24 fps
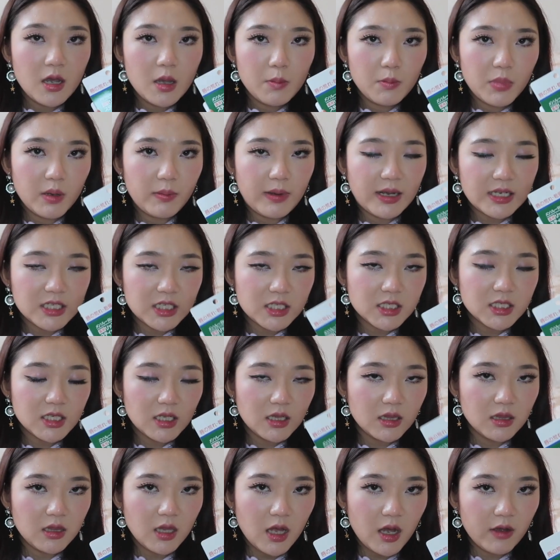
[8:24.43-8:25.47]
but my sister
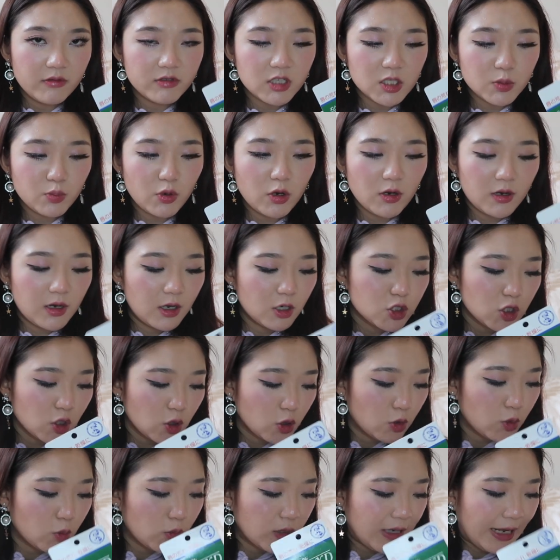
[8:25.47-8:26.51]
loves this product,
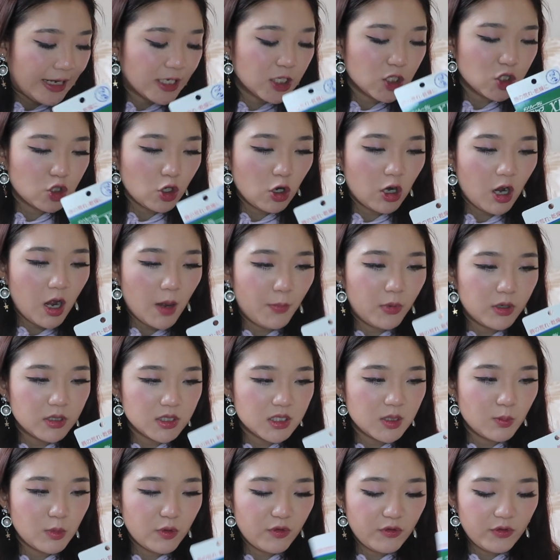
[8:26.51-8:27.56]
so we had to stock up on
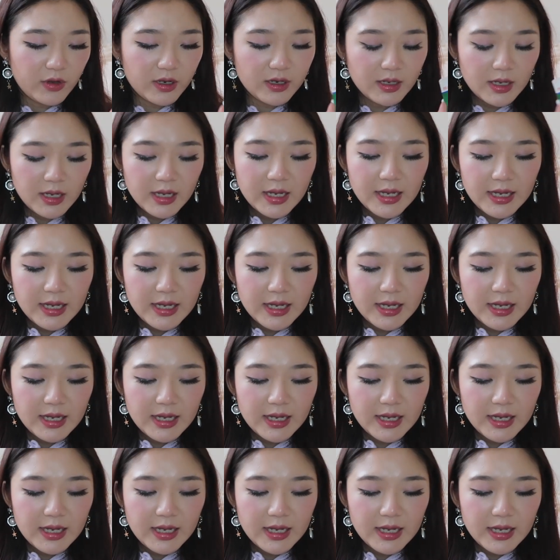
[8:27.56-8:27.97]
some of it.